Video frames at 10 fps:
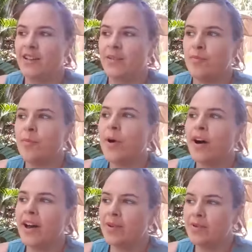
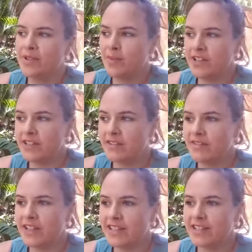My perspective
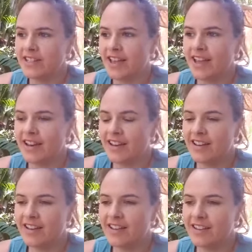is that
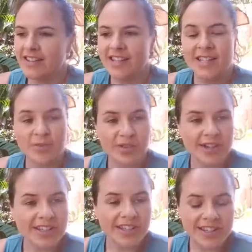the
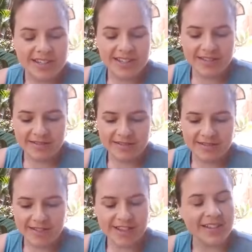inspiration is
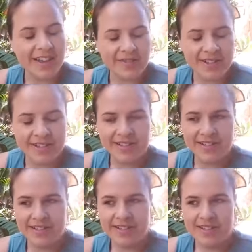inside of us
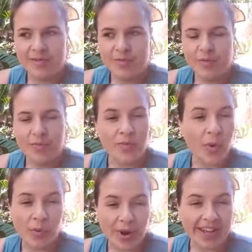
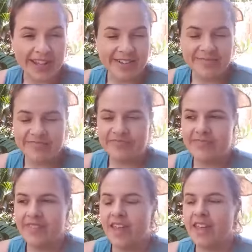already.
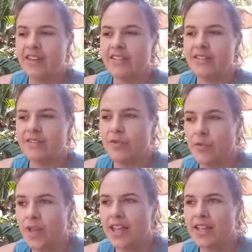And for
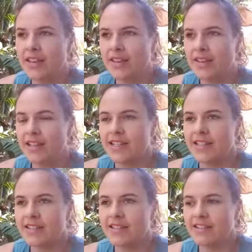me, at least,